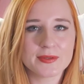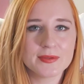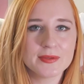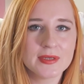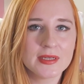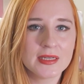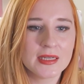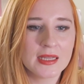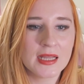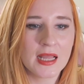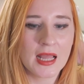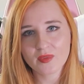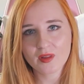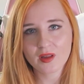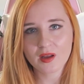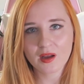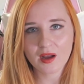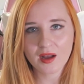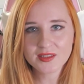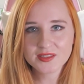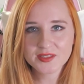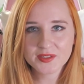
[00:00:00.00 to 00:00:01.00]
yo.
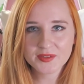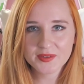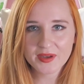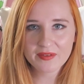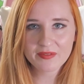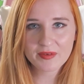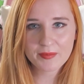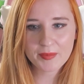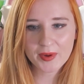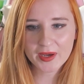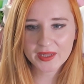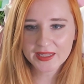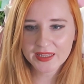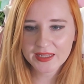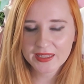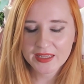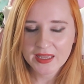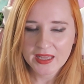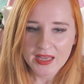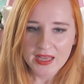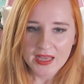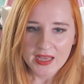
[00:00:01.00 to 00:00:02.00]
Also,
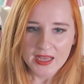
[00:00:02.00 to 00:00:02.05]
everybody,